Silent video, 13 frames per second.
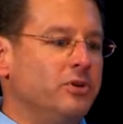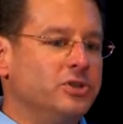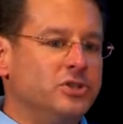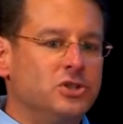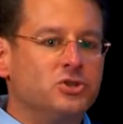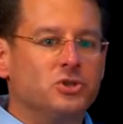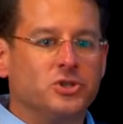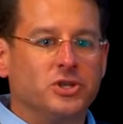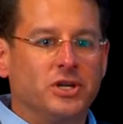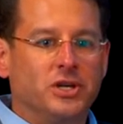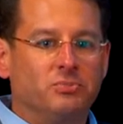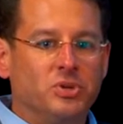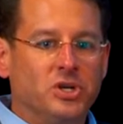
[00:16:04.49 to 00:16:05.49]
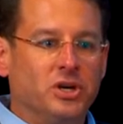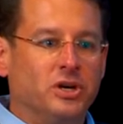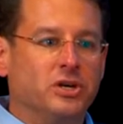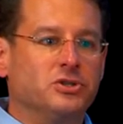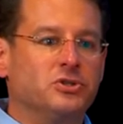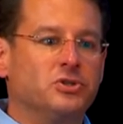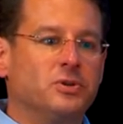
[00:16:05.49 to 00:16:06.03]
it's interesting
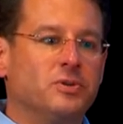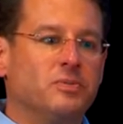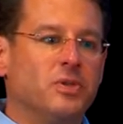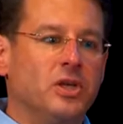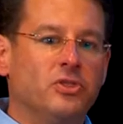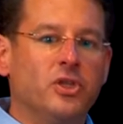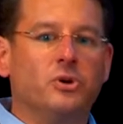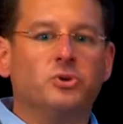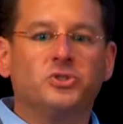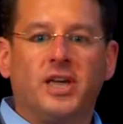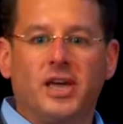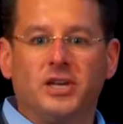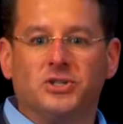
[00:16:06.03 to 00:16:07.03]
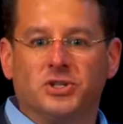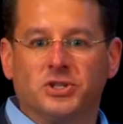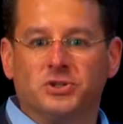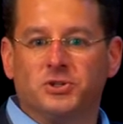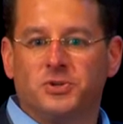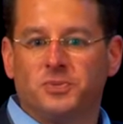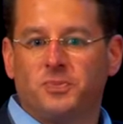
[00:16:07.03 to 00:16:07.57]
because in those
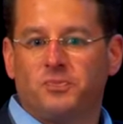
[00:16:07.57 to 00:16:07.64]
cases,